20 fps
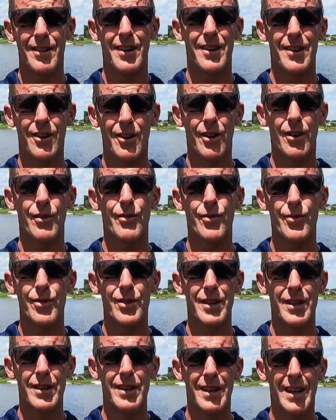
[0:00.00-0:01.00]
thought Carnival
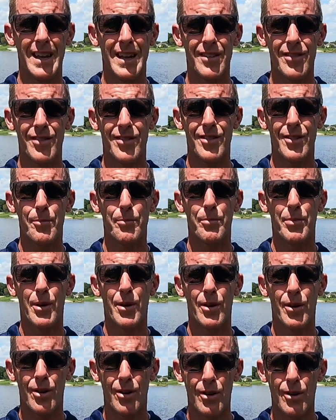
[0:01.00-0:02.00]
did a
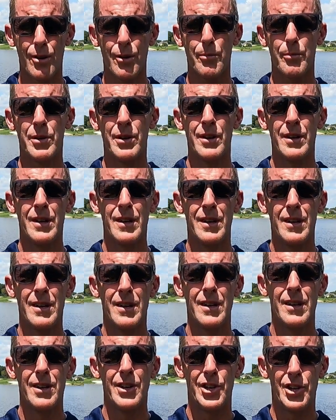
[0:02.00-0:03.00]
superb
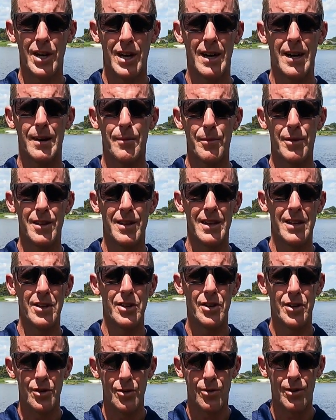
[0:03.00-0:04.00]
job
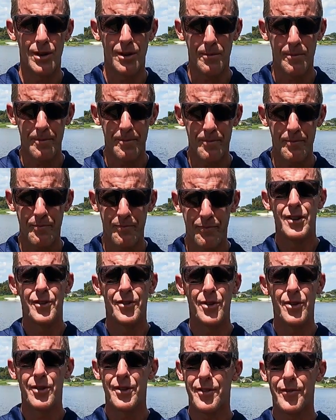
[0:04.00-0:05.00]
in doing.
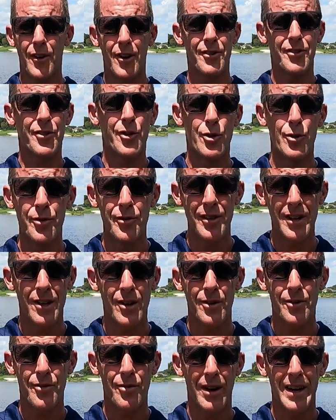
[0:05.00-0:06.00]
So as far as cruising
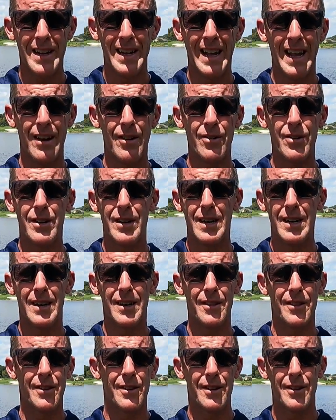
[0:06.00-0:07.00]
goes right
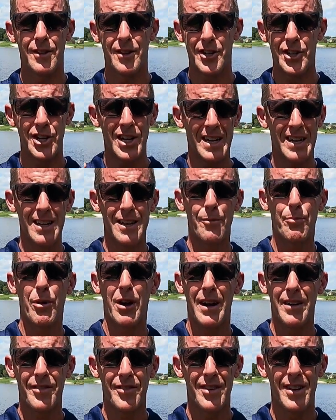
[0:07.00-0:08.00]
now, the check-in
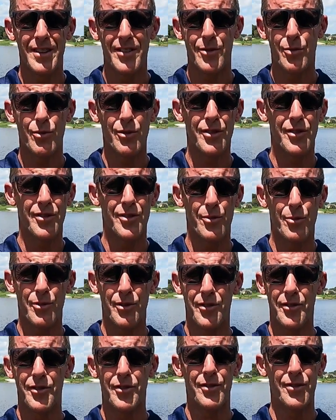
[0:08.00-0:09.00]
process
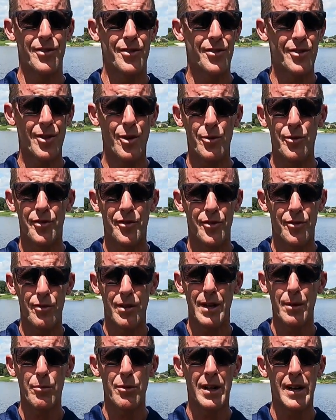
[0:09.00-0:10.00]
was so
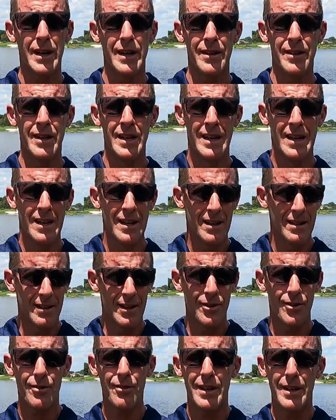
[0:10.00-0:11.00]
streamlined.
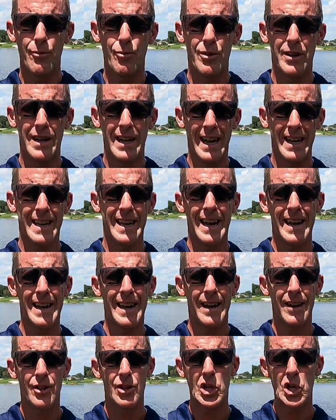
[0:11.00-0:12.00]
Literally, when I got
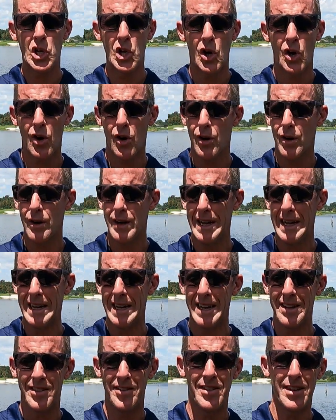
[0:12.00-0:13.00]
out of the car
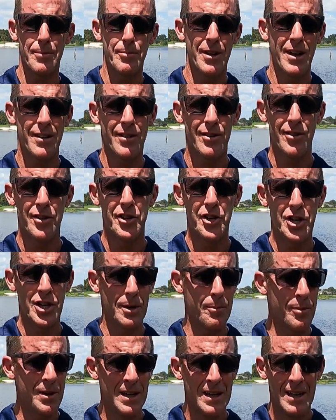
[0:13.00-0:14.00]
and I stepped onto the
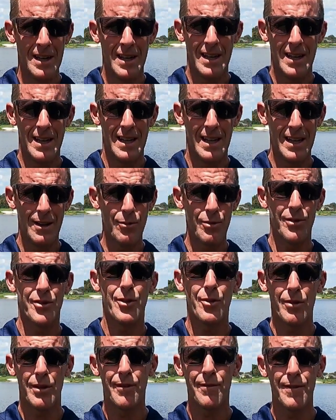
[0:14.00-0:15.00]
ship, it was
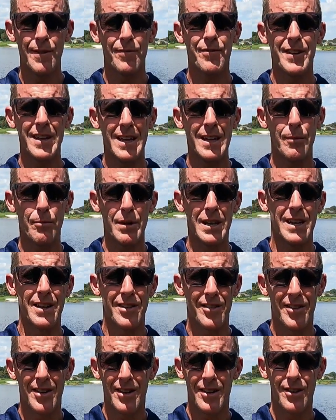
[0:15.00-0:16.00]
only 15
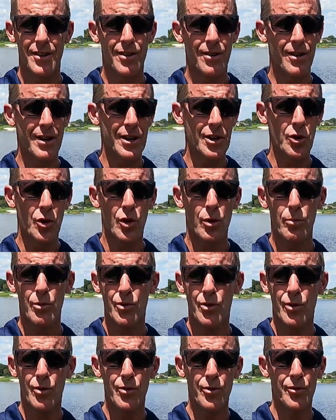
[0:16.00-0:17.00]
minutes. During
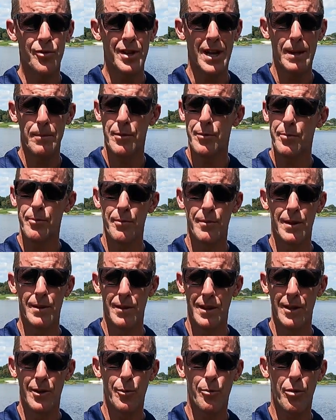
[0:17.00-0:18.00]
normal cruise times,
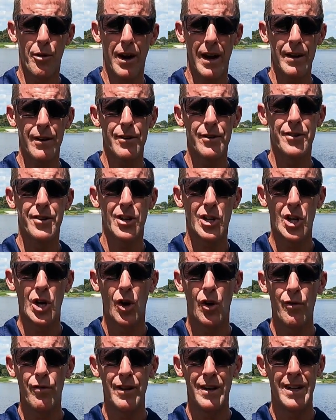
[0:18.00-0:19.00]
prior to
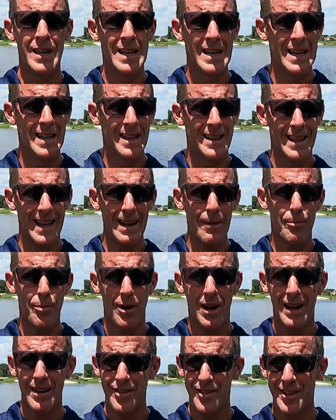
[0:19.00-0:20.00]
COVID, that
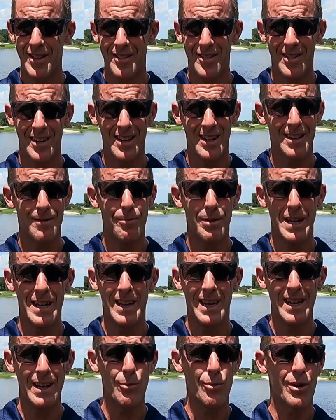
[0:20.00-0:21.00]
process can
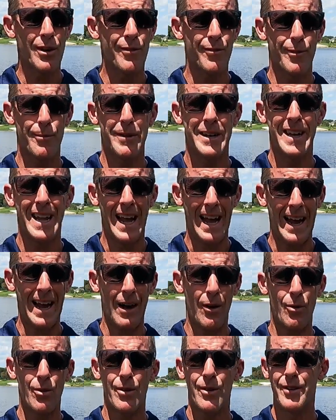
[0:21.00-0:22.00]
be anywhere from an
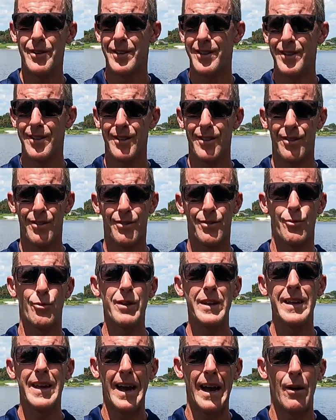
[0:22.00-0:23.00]
hour to
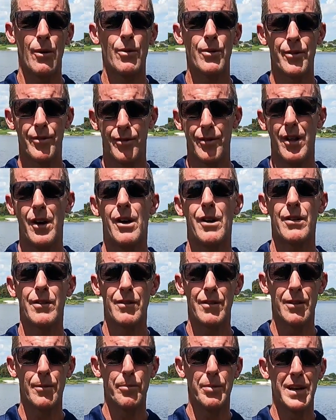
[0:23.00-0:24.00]
3 hours
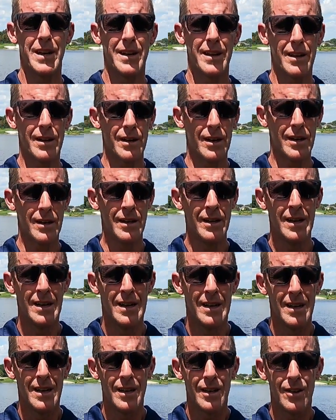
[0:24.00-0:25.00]
long, depending on
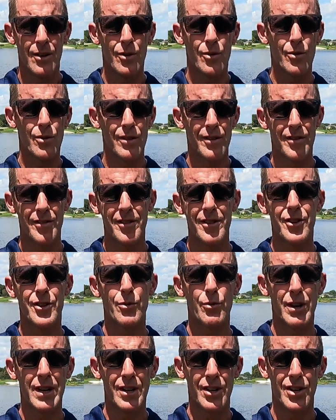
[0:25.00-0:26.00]
the
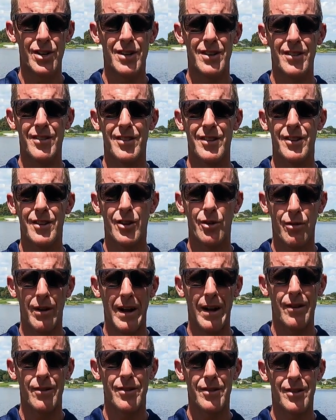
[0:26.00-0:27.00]
situations and the
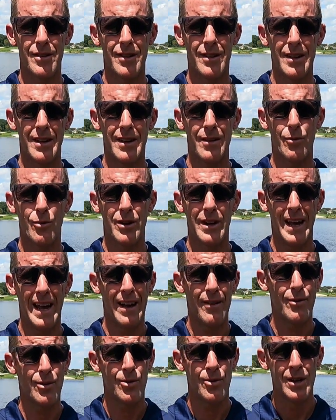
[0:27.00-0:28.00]
crowds and what
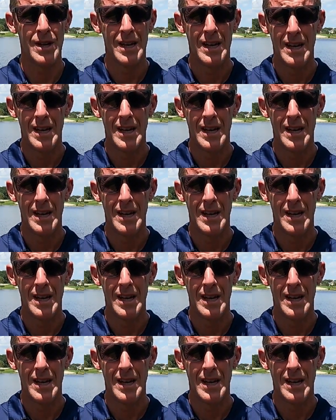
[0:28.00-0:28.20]
have you.